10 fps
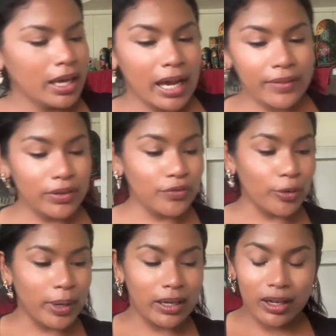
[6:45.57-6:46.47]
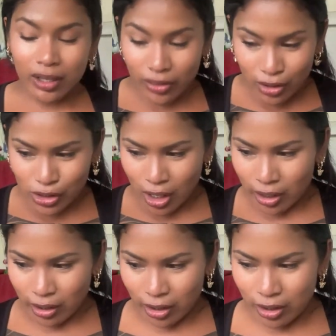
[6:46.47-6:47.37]
And then for my other
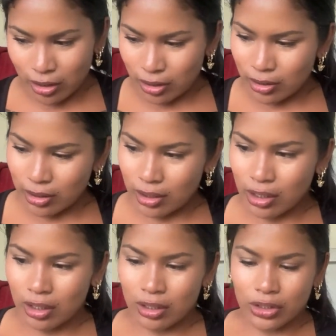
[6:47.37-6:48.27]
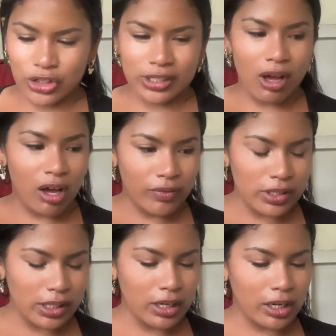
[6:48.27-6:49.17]
daughter, she's
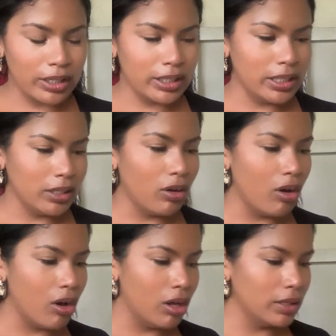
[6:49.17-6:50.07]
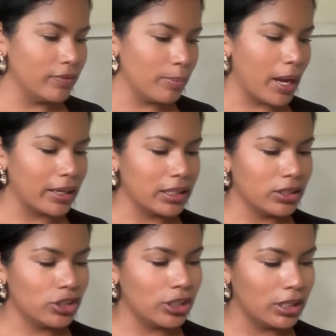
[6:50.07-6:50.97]
obviously not going to eat all of the mac
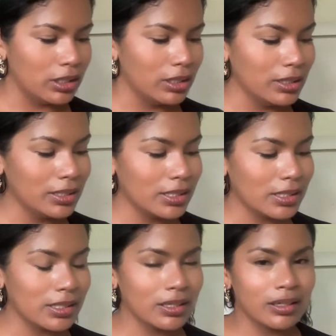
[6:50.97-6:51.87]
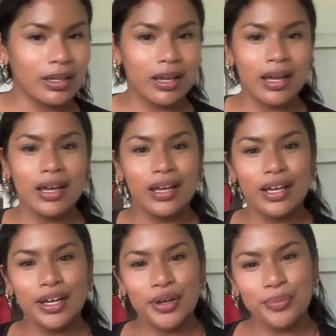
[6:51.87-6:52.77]
and cheese.
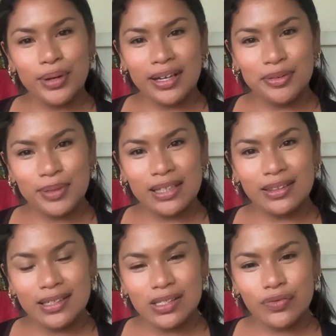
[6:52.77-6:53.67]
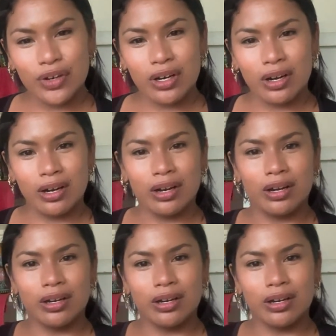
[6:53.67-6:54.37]
But I made this for her.